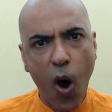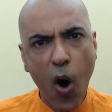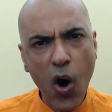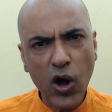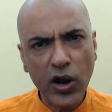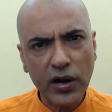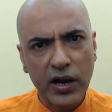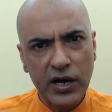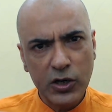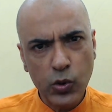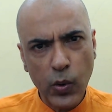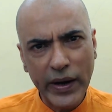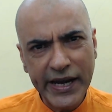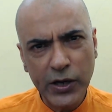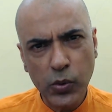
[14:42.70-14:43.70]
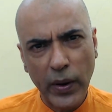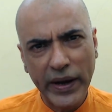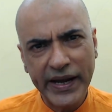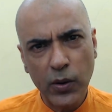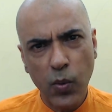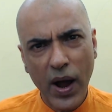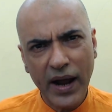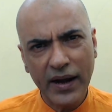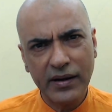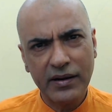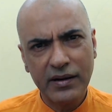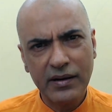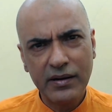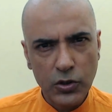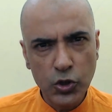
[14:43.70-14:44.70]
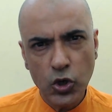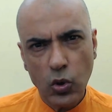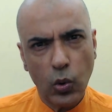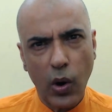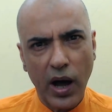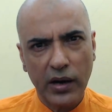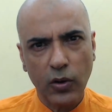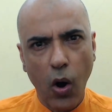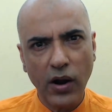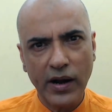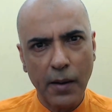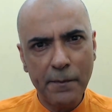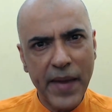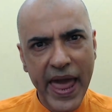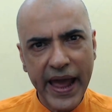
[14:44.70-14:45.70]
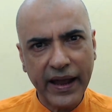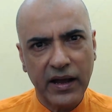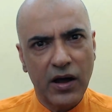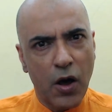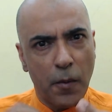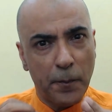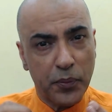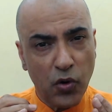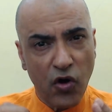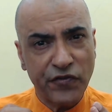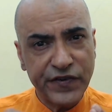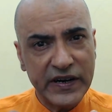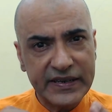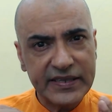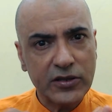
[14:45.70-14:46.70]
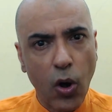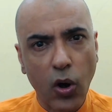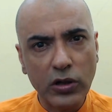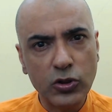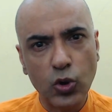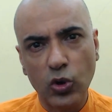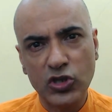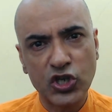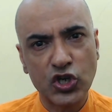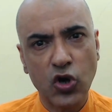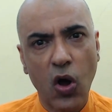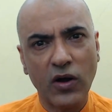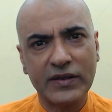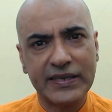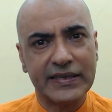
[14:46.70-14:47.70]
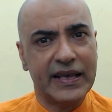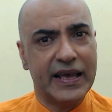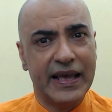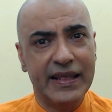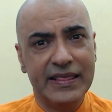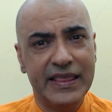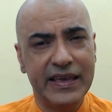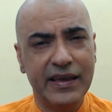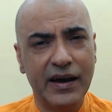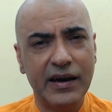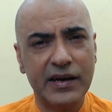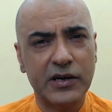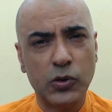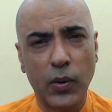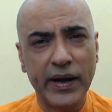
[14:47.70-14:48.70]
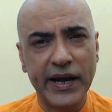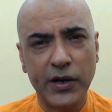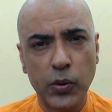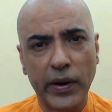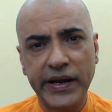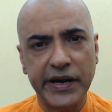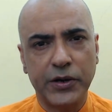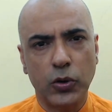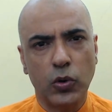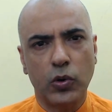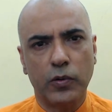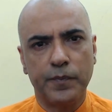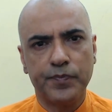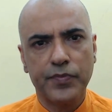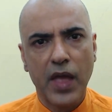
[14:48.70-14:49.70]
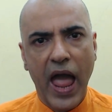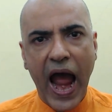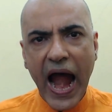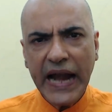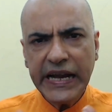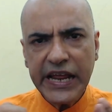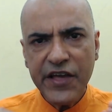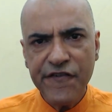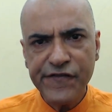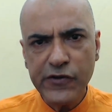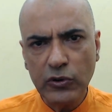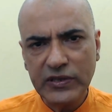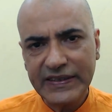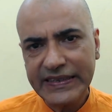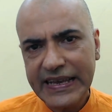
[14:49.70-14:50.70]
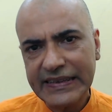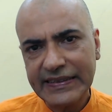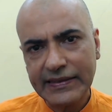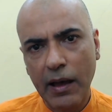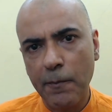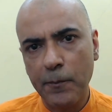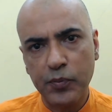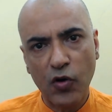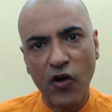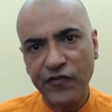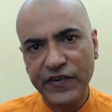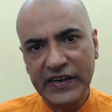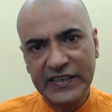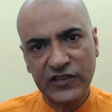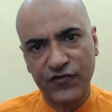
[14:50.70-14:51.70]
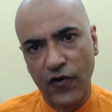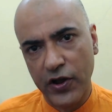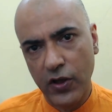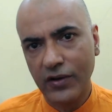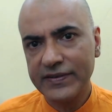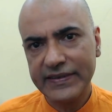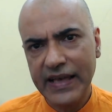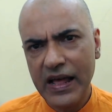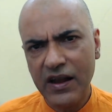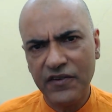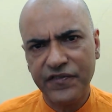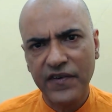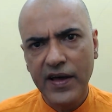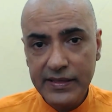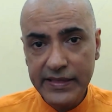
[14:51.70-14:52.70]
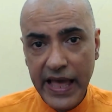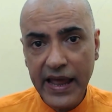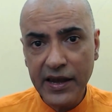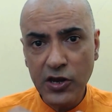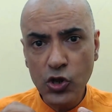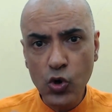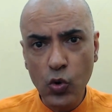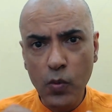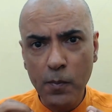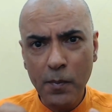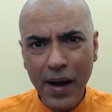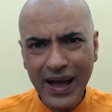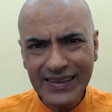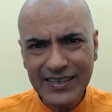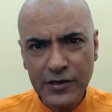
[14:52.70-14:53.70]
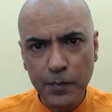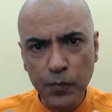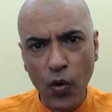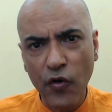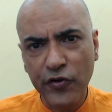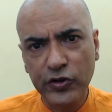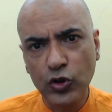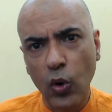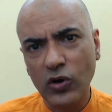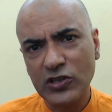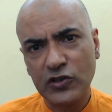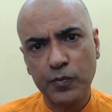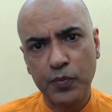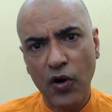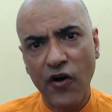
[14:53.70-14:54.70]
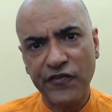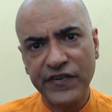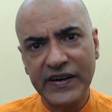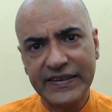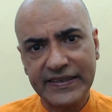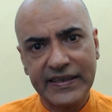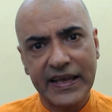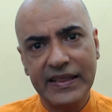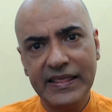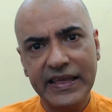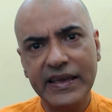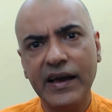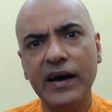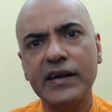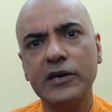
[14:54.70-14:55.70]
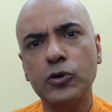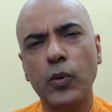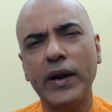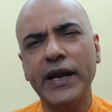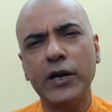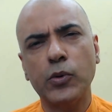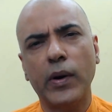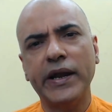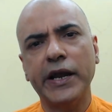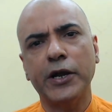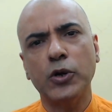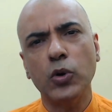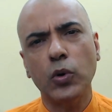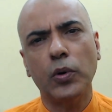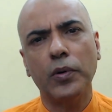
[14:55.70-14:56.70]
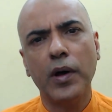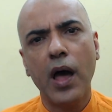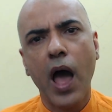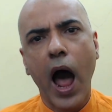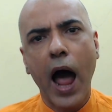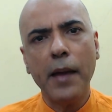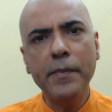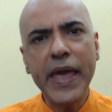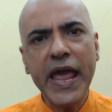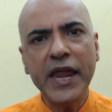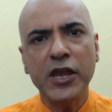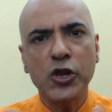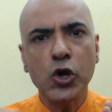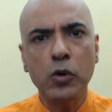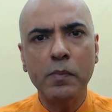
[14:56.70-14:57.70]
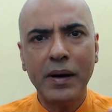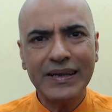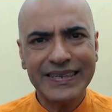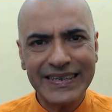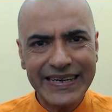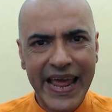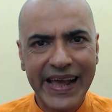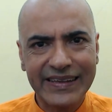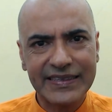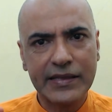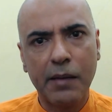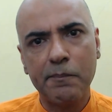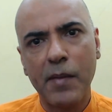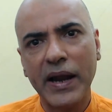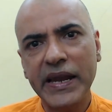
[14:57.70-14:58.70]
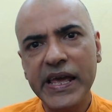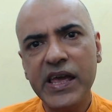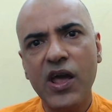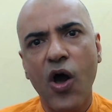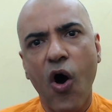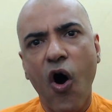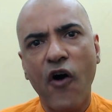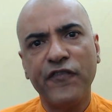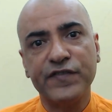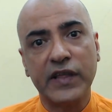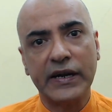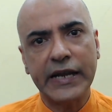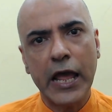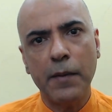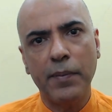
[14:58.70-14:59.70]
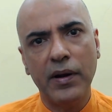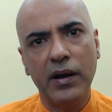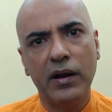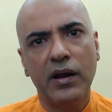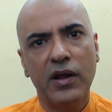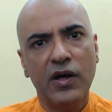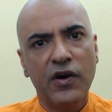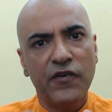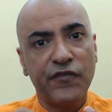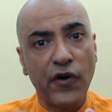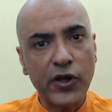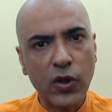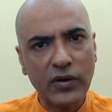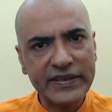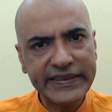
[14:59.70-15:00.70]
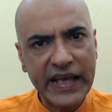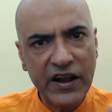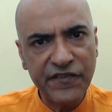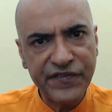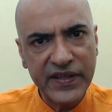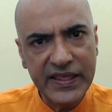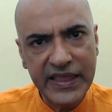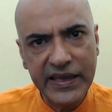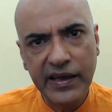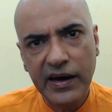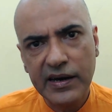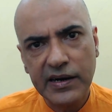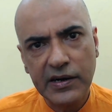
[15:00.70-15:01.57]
or 2021, you are gonna make profits on those stocks in the year 2022. And if you see some profits for yourself, then you must book those profits in the year 2022. I mean, you must take some money off the table for yourself in the year